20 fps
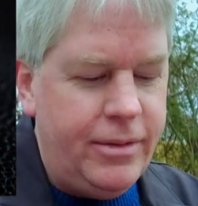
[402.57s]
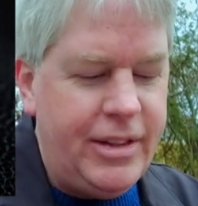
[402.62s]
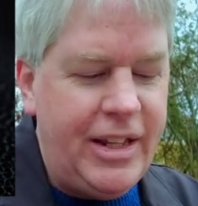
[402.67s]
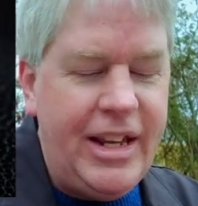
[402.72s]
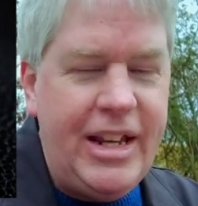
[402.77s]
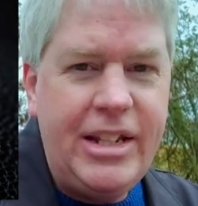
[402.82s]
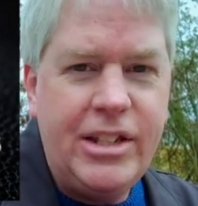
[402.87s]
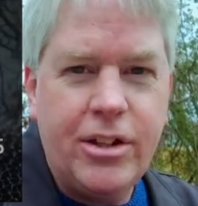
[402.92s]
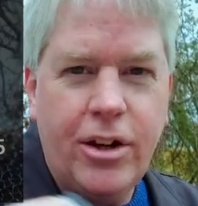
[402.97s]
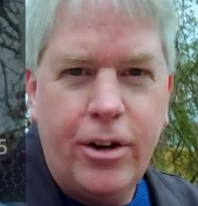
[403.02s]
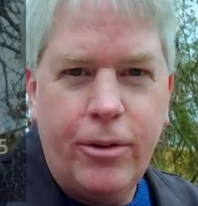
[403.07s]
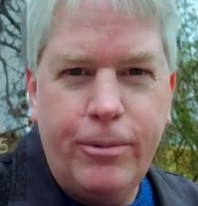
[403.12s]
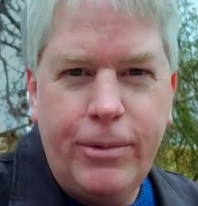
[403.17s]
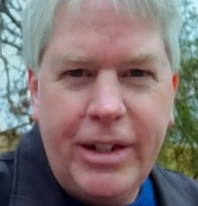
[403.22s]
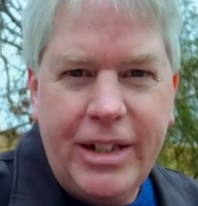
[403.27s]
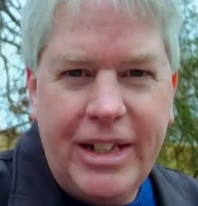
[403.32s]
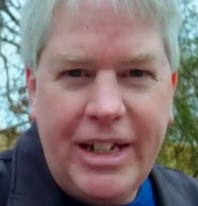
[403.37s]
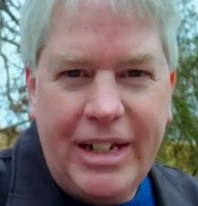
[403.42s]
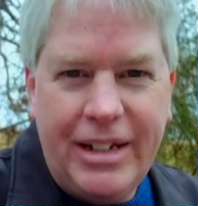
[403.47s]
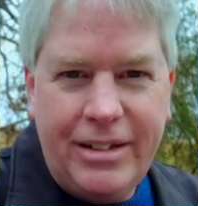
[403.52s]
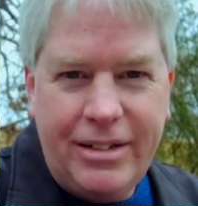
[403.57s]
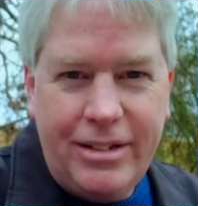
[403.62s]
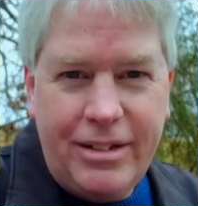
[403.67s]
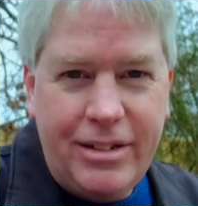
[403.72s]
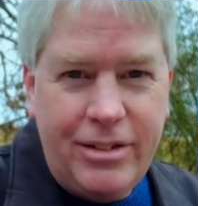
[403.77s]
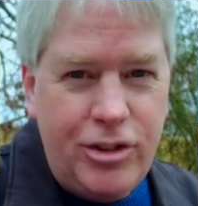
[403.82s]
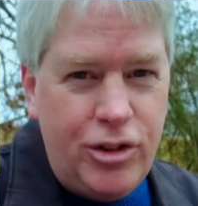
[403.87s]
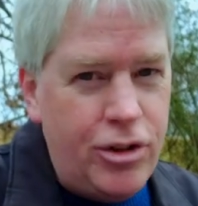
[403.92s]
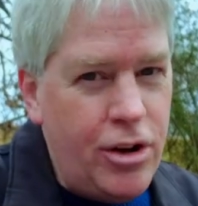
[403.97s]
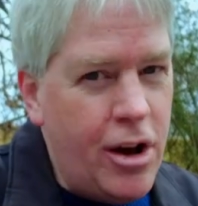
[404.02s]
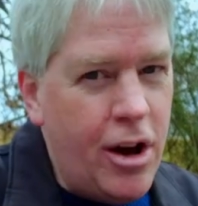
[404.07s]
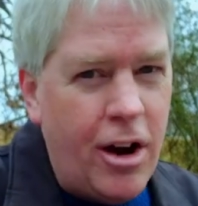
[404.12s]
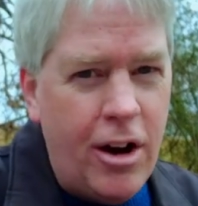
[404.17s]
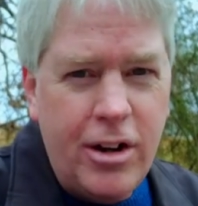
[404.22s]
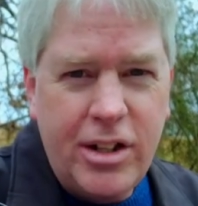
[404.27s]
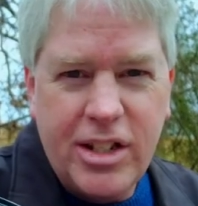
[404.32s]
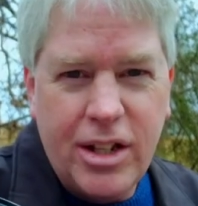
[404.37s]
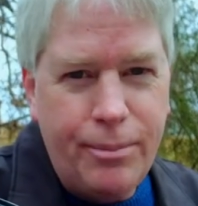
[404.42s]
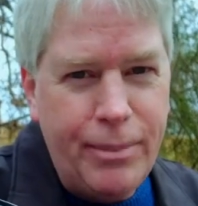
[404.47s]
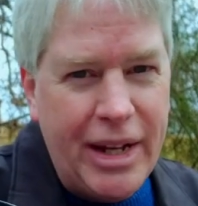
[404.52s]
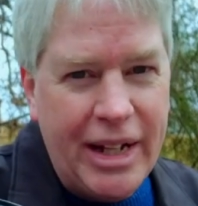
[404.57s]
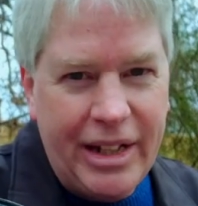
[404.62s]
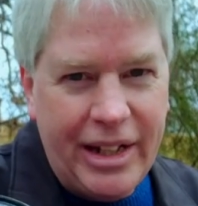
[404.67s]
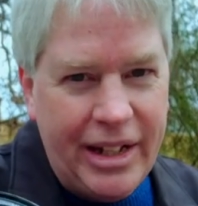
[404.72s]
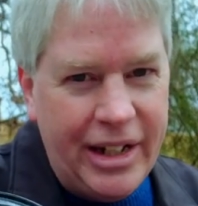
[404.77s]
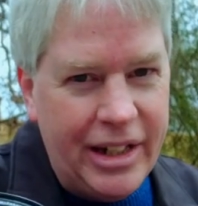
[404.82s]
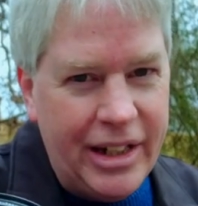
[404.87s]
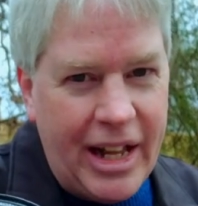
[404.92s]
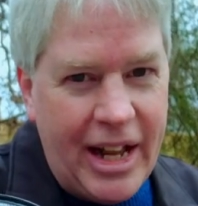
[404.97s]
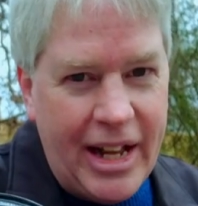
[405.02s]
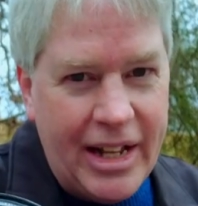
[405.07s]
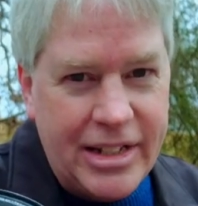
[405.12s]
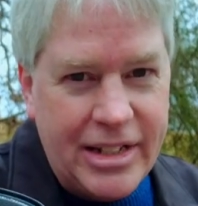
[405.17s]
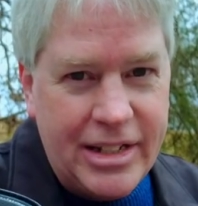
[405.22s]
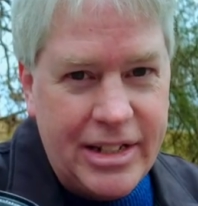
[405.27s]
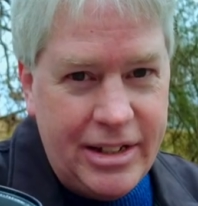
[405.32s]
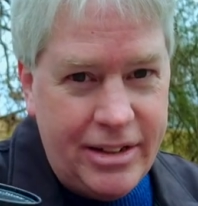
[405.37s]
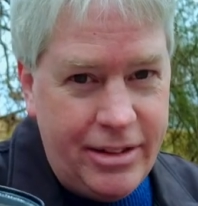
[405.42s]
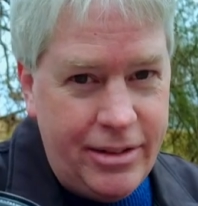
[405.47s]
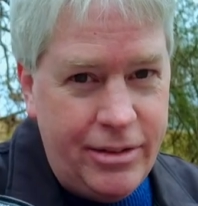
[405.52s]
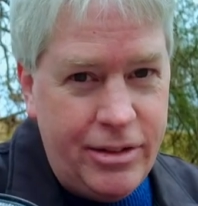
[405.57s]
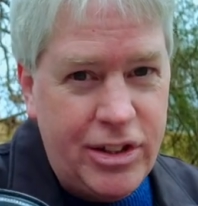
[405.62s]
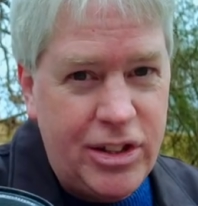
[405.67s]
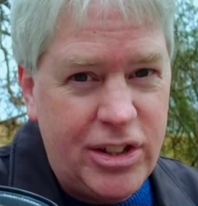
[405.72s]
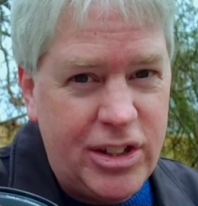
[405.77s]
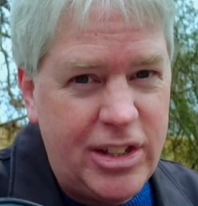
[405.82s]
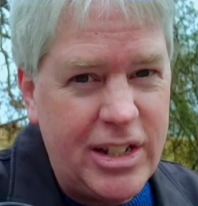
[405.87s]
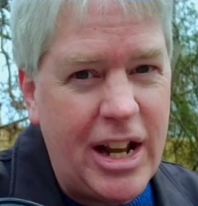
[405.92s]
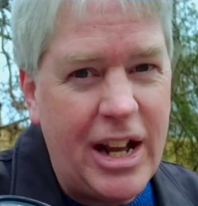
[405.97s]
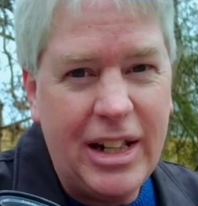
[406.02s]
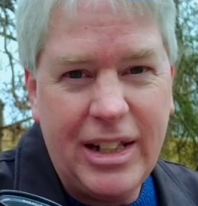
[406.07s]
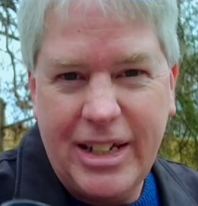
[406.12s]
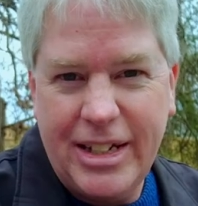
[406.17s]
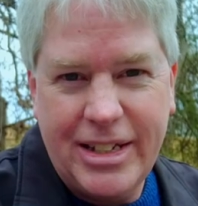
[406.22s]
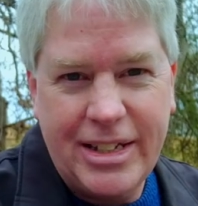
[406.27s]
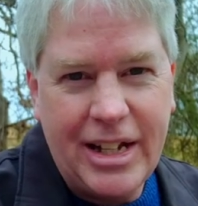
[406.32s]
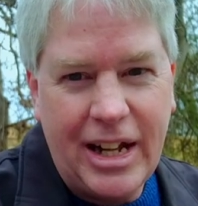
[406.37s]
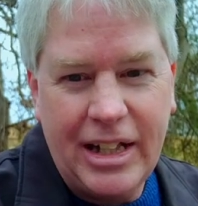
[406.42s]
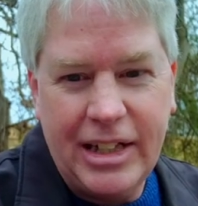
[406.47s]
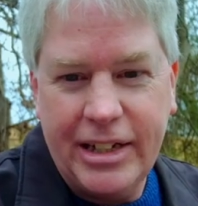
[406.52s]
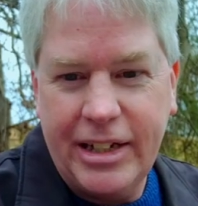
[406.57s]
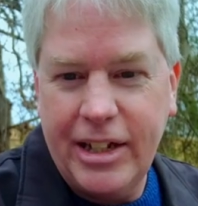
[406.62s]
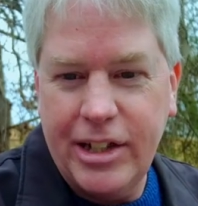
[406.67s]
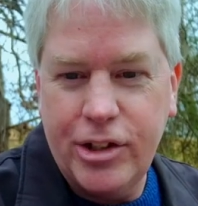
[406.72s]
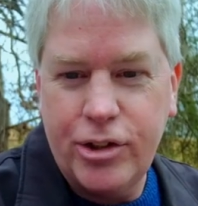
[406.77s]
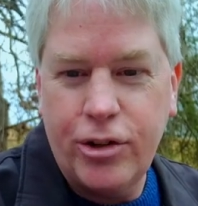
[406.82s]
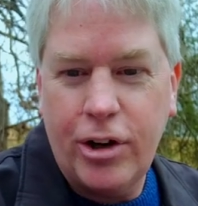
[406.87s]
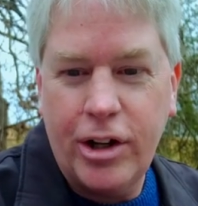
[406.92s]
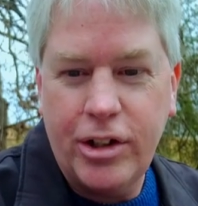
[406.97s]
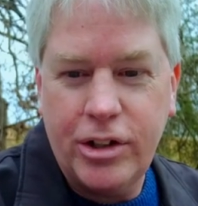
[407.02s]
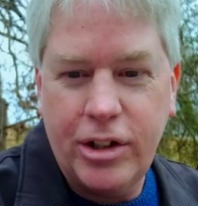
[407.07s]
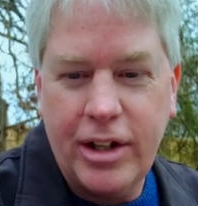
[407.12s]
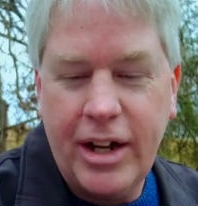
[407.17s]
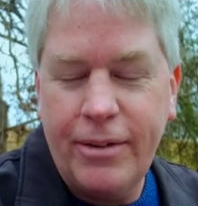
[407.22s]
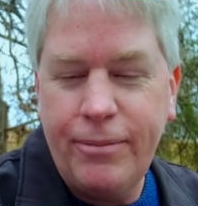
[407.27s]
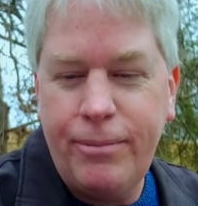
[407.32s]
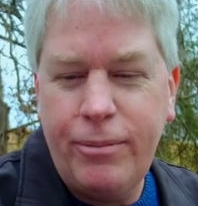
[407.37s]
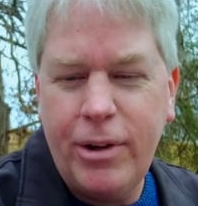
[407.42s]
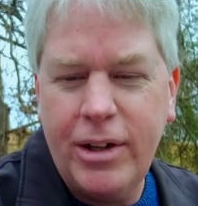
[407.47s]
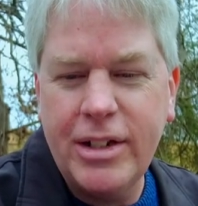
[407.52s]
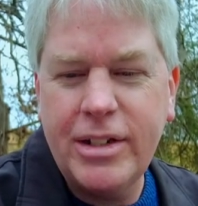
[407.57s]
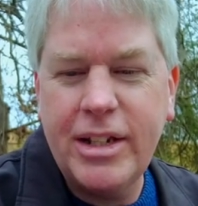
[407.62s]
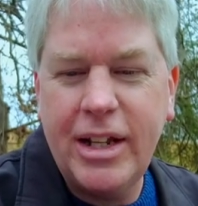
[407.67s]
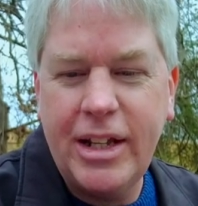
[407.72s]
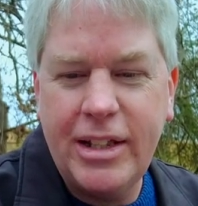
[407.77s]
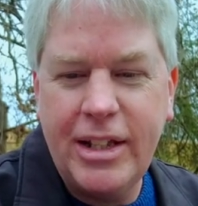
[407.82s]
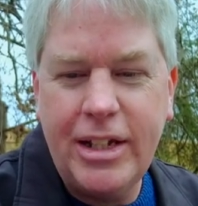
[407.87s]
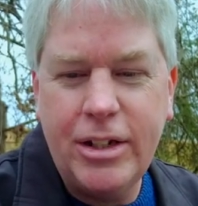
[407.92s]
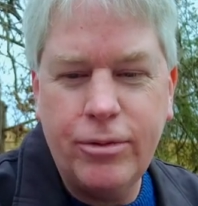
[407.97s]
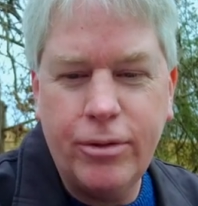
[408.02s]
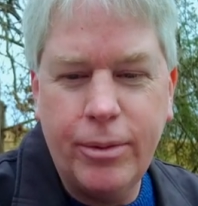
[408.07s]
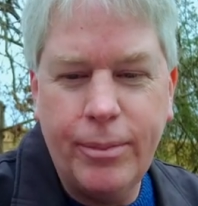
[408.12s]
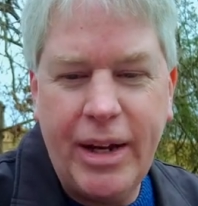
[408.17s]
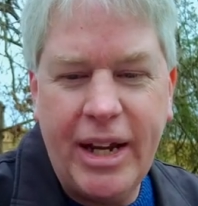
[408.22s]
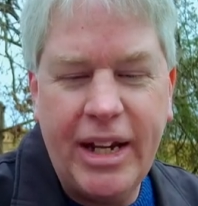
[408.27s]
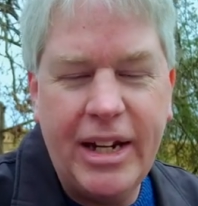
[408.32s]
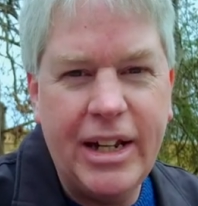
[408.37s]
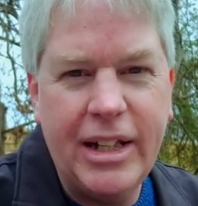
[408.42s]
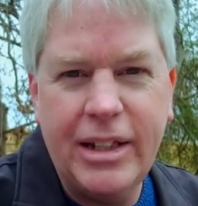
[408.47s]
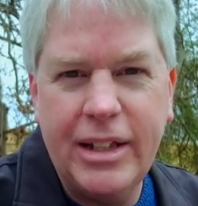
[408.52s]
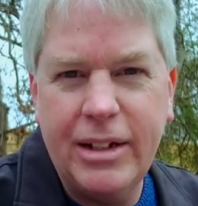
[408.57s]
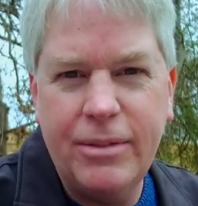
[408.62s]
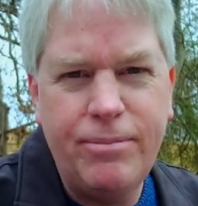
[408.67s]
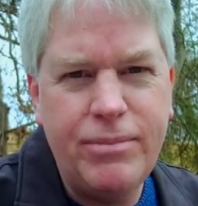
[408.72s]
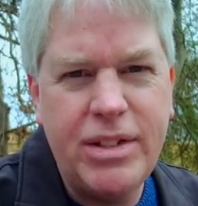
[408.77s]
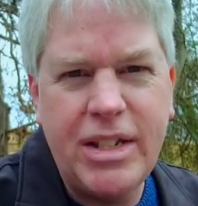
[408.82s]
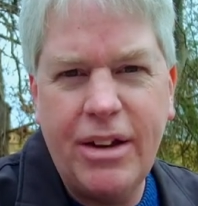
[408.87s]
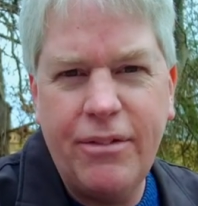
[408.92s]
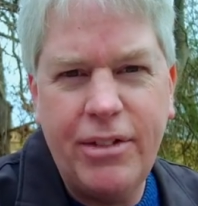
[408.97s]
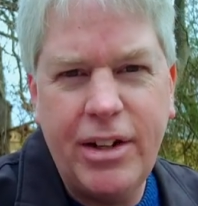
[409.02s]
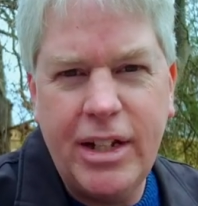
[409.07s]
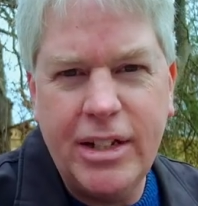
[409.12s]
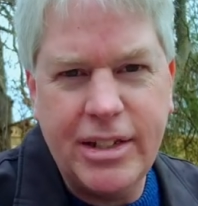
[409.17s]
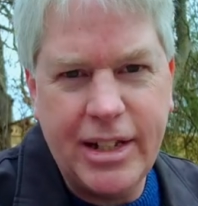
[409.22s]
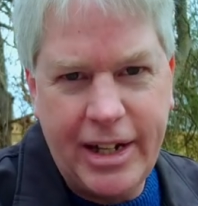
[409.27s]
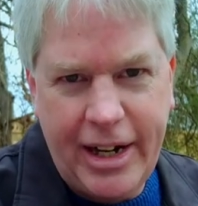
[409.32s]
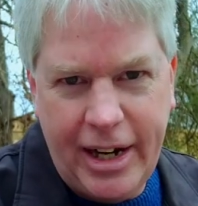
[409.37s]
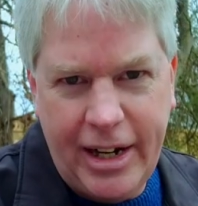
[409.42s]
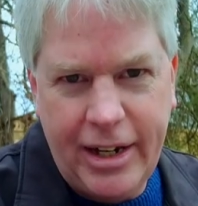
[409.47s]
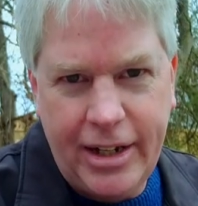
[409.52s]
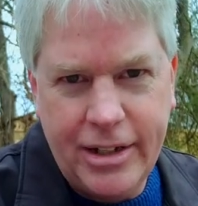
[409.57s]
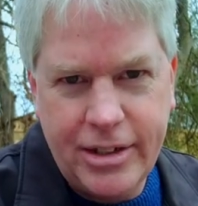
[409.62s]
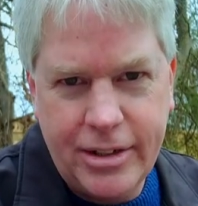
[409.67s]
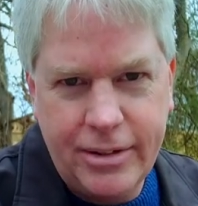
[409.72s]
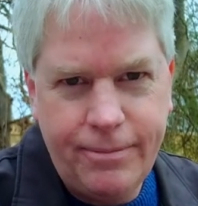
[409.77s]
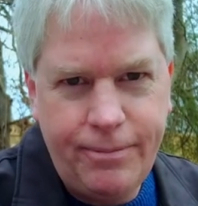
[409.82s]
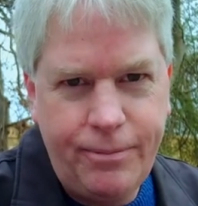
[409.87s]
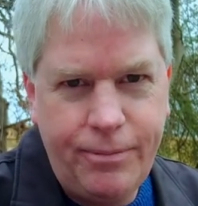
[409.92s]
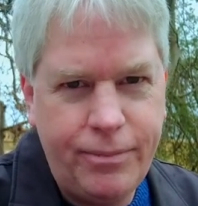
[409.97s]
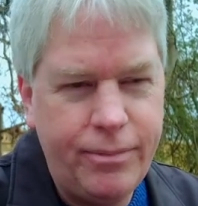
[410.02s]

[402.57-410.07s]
These are really hunks of metal and glass. Solid construction. I want to say these were made in the 70s and 80s.